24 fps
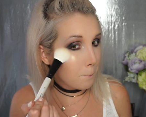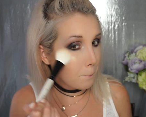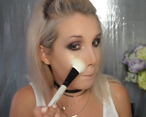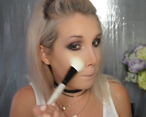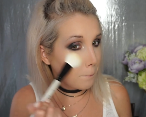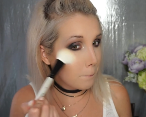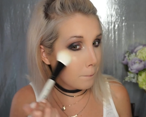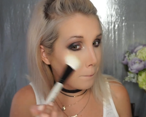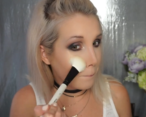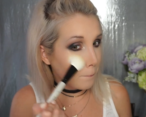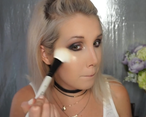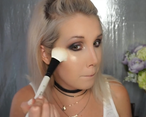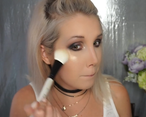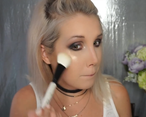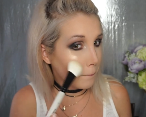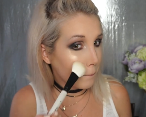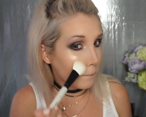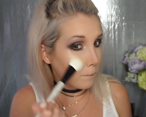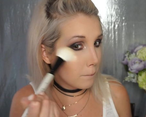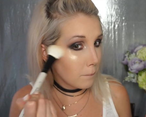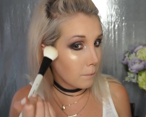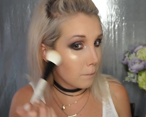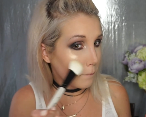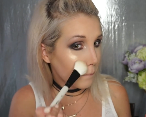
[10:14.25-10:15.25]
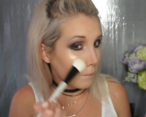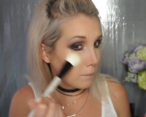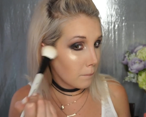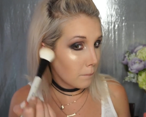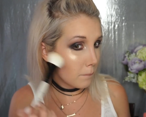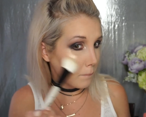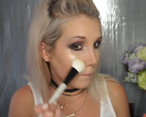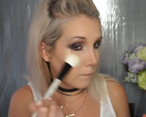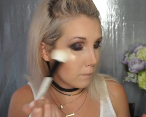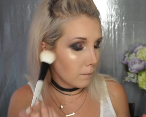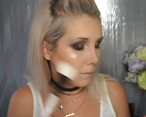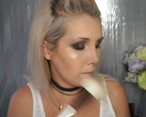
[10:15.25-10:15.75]

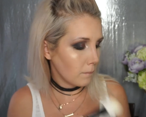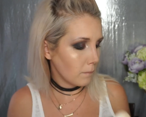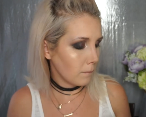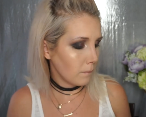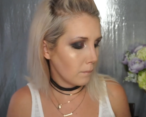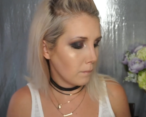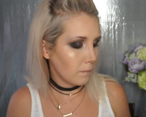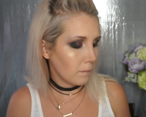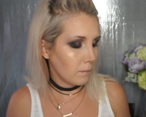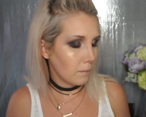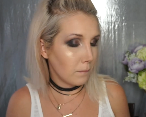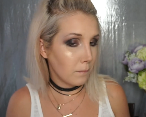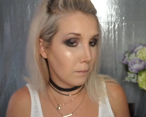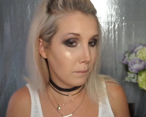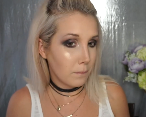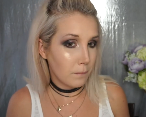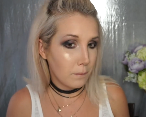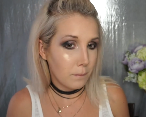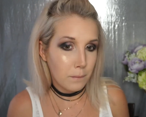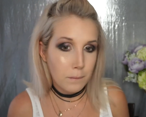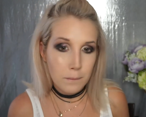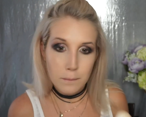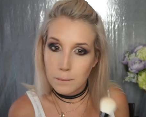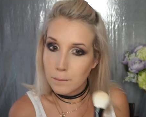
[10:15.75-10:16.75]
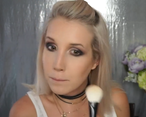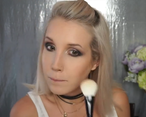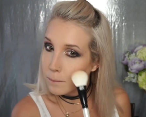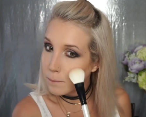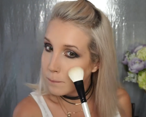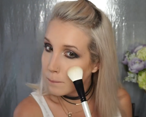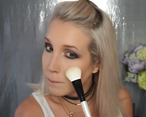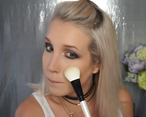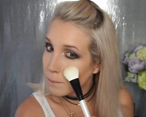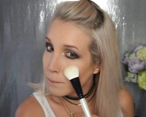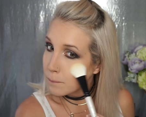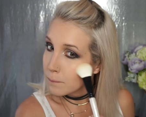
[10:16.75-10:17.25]

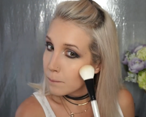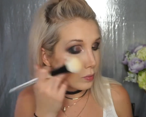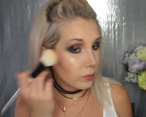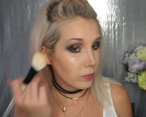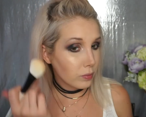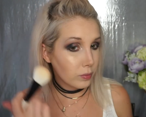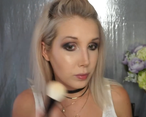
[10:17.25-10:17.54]
No one is speaking in this clip.